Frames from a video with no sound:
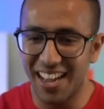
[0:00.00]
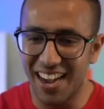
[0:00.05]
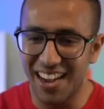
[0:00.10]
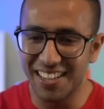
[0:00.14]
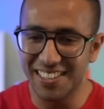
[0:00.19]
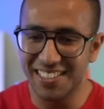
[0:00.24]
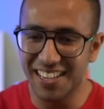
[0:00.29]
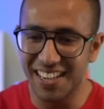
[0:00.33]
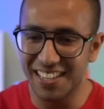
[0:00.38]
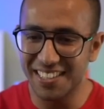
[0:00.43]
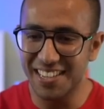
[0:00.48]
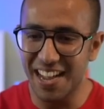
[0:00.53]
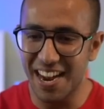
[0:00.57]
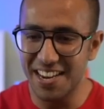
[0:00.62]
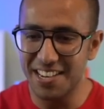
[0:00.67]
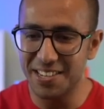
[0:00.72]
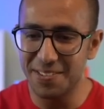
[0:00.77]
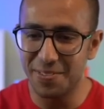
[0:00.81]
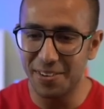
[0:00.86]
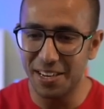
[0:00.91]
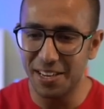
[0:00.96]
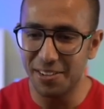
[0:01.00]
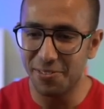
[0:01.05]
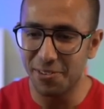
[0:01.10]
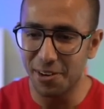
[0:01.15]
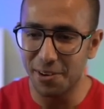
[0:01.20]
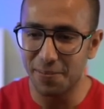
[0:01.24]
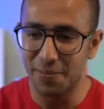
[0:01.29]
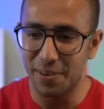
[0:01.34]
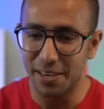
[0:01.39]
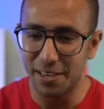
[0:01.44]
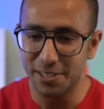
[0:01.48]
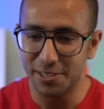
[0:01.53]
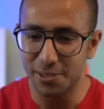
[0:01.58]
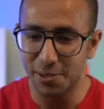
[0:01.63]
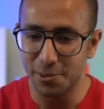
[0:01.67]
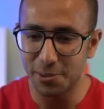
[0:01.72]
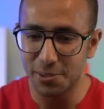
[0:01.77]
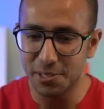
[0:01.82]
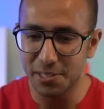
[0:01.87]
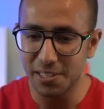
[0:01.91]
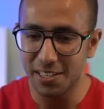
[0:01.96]
asking ChatGPT for a better
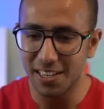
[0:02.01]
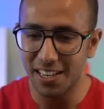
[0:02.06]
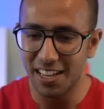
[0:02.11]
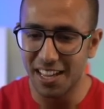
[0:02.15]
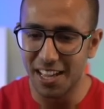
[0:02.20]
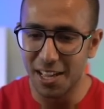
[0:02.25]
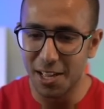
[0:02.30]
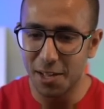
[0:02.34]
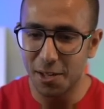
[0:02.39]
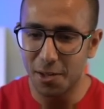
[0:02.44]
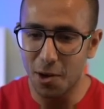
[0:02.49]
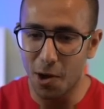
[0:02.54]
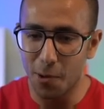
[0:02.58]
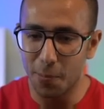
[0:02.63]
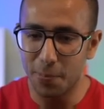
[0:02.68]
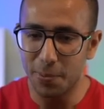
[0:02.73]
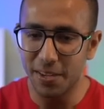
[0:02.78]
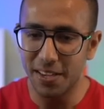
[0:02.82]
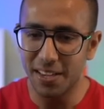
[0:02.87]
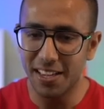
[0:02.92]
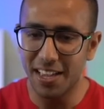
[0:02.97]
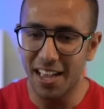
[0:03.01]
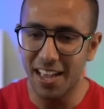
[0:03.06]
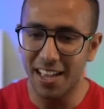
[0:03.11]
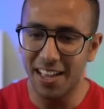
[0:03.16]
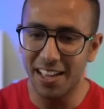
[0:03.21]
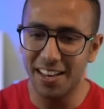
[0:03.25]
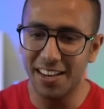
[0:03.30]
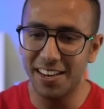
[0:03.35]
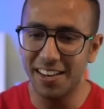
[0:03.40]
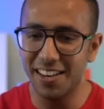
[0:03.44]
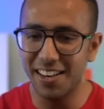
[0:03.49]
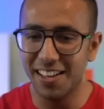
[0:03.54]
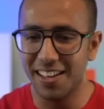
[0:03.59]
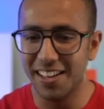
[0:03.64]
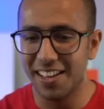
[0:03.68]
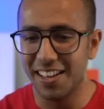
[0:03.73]
solution. Copy again.